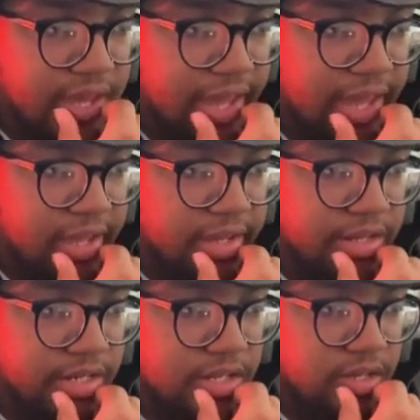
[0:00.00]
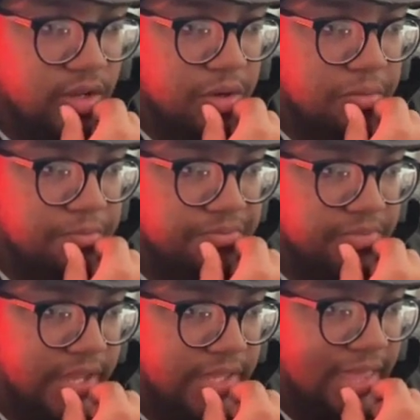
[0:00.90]
and
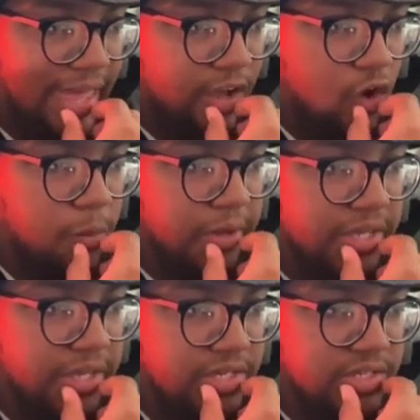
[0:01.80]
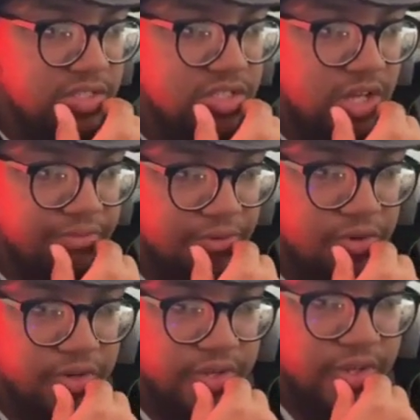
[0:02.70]
in that coma, he
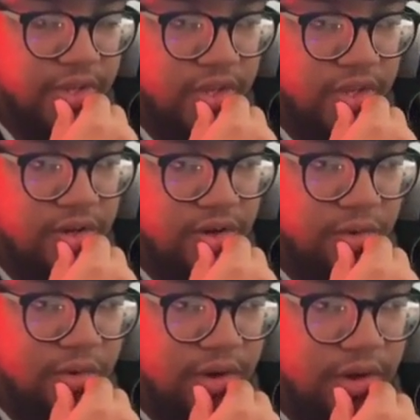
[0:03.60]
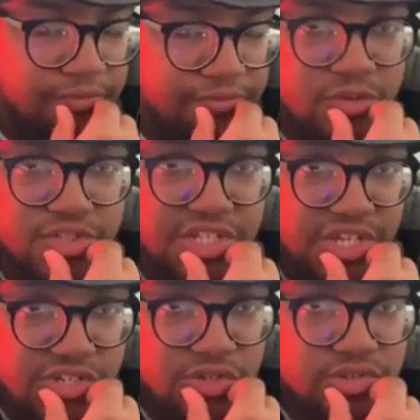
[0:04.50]
suffered, a few
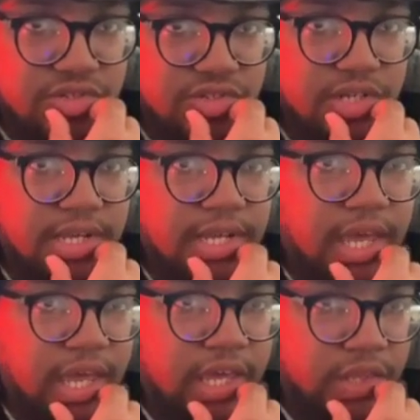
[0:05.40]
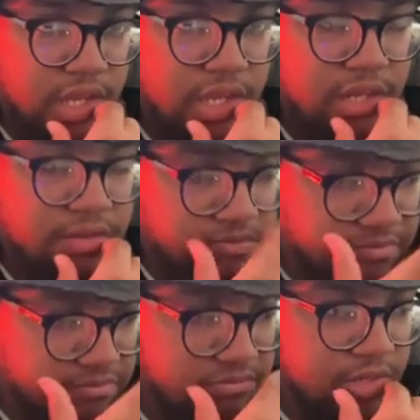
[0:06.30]
seizures, and then,
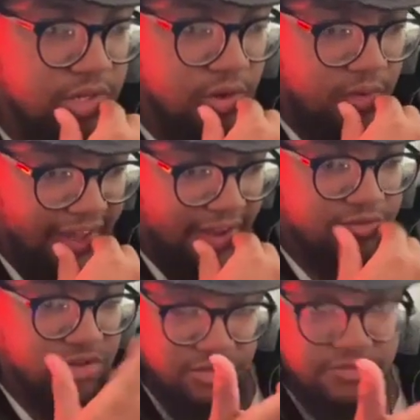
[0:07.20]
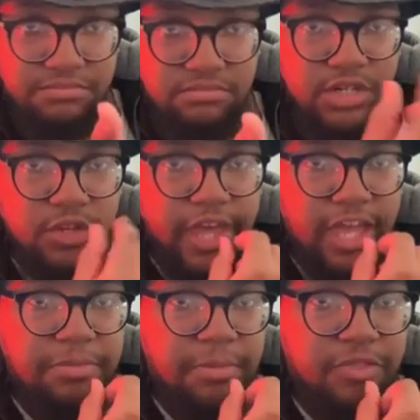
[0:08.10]
after the
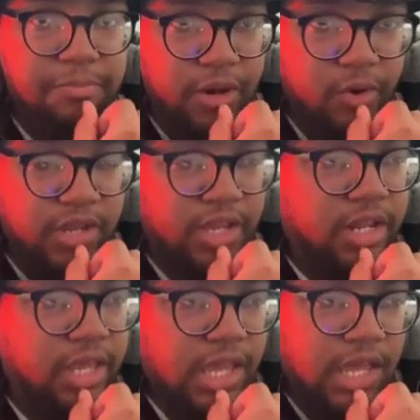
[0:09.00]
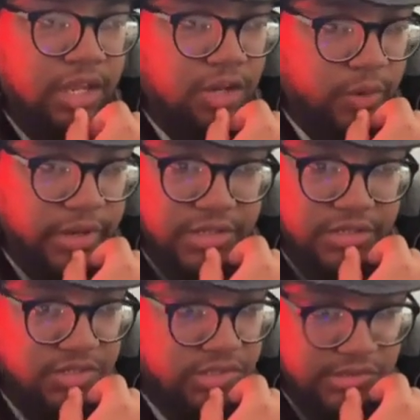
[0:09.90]
8 month period,
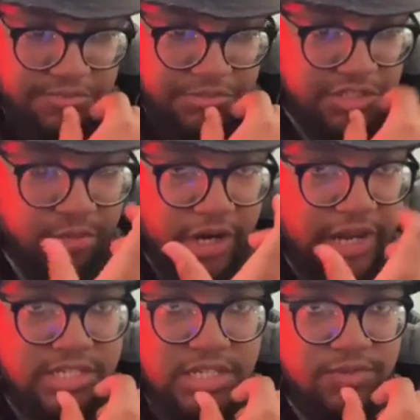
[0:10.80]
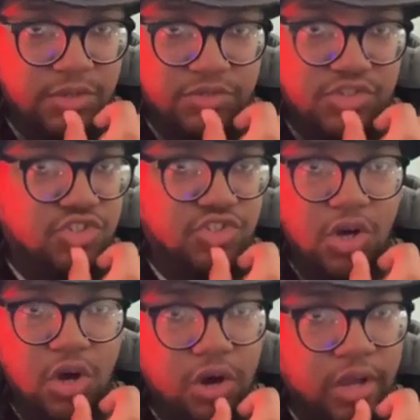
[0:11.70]
his brain activity was just
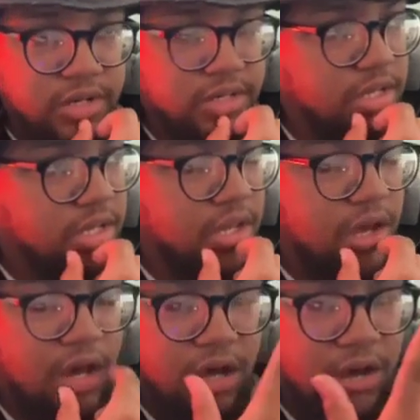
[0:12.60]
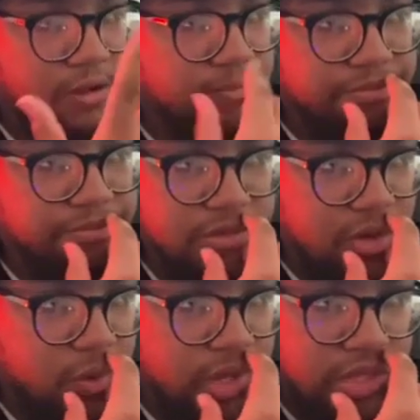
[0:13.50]
gone.
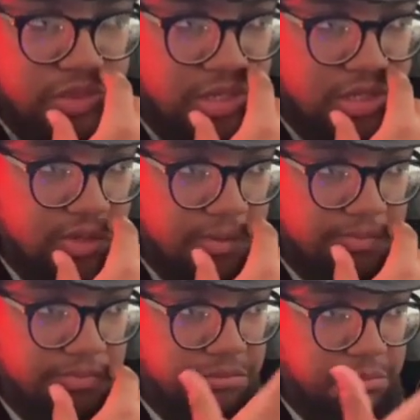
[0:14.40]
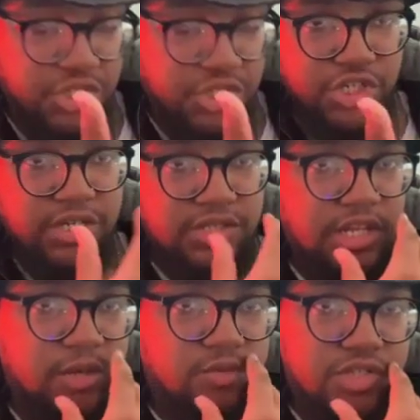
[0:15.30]
The machines
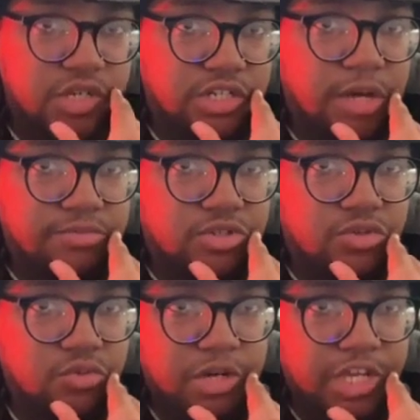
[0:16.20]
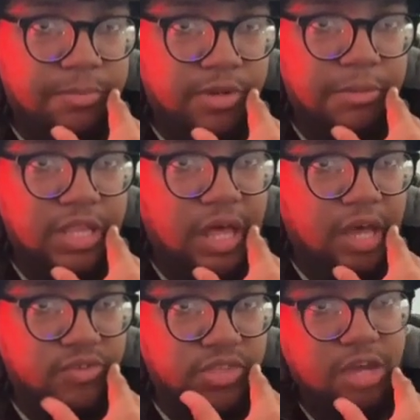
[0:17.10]
that he was hooked up to were keeping him
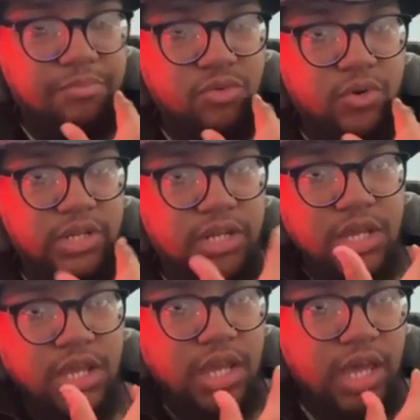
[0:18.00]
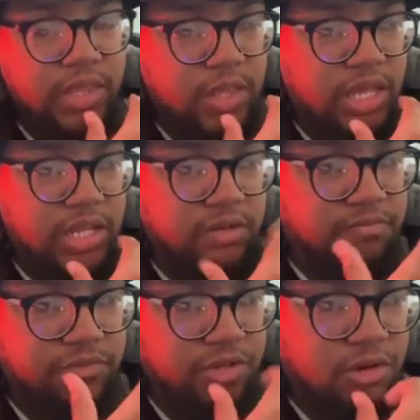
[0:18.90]
alive at that point, and then
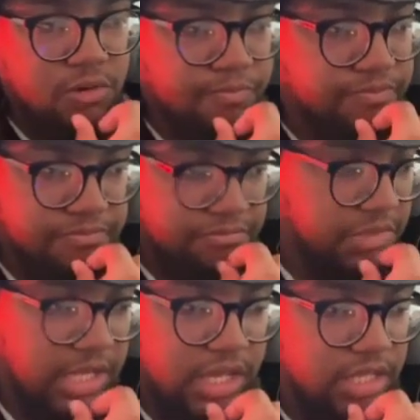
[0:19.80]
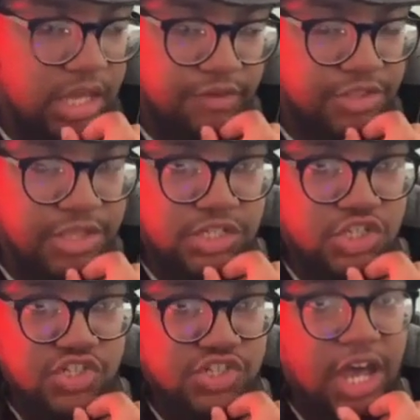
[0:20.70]
everything
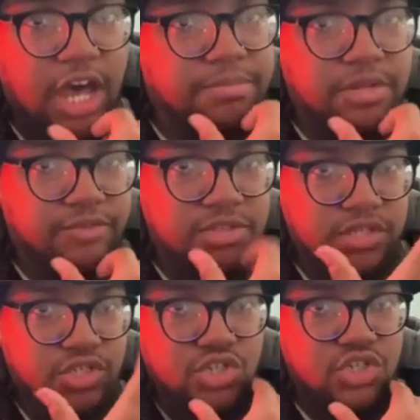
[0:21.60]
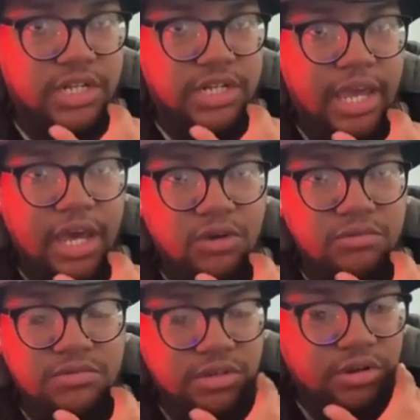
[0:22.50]
just stopped. Everything just shut
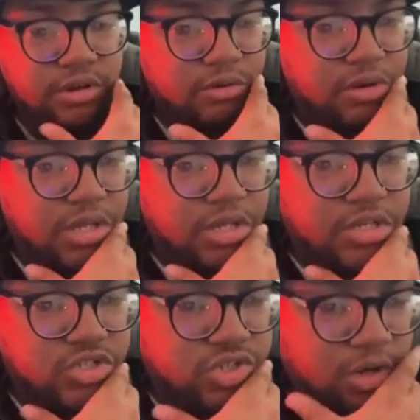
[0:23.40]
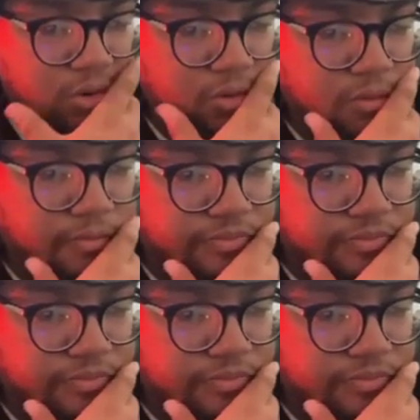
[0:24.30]
down. So